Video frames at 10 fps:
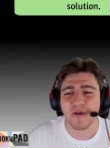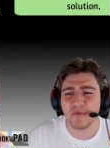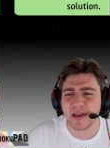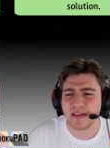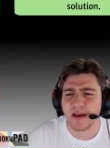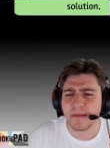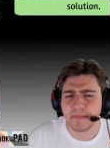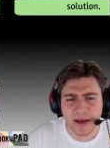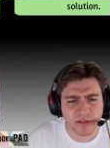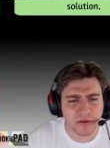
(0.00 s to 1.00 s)
with
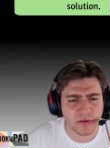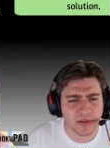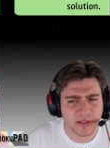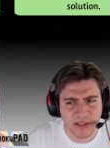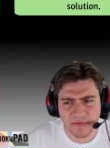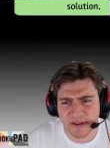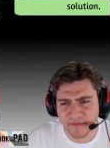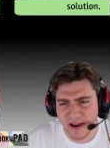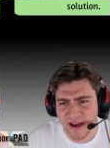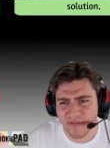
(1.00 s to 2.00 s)
Puzzle
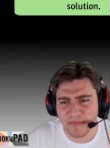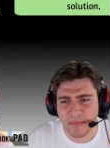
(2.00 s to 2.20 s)
75